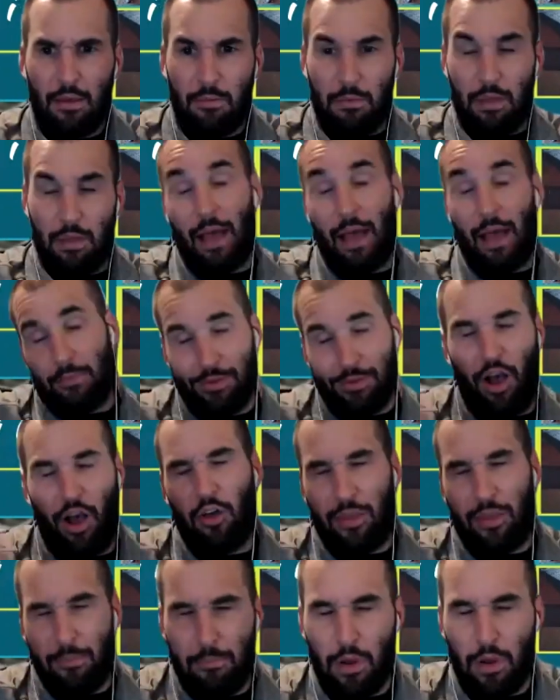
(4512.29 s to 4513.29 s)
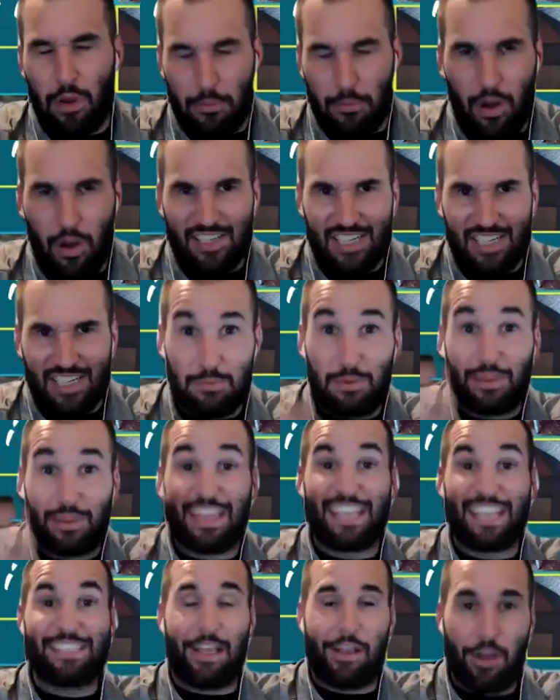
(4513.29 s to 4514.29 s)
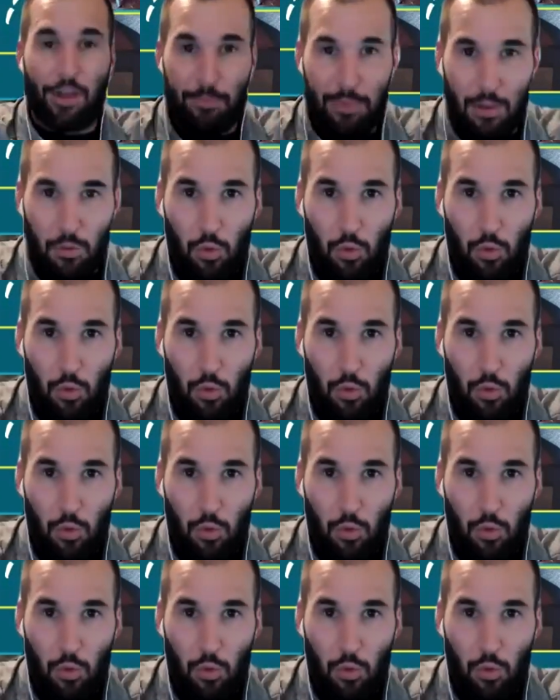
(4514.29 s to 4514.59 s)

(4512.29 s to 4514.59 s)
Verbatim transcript: uh, call them book projects, but things they could be